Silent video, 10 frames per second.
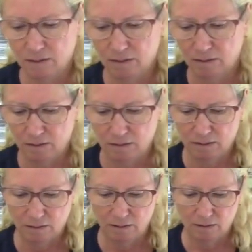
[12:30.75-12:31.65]

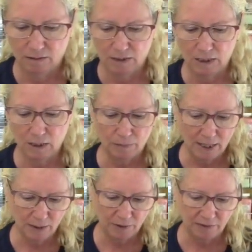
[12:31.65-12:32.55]
I'm gonna
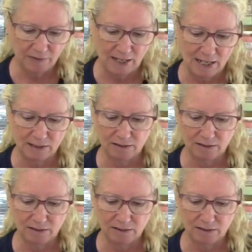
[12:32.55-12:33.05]
combine it with that.